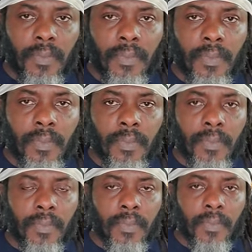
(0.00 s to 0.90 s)

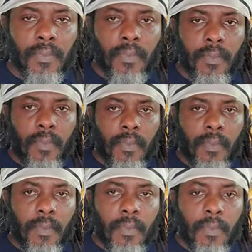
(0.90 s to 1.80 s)

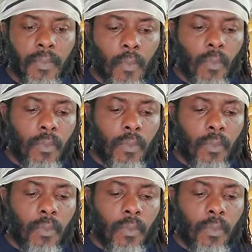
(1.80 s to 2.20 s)
Nobody speaks.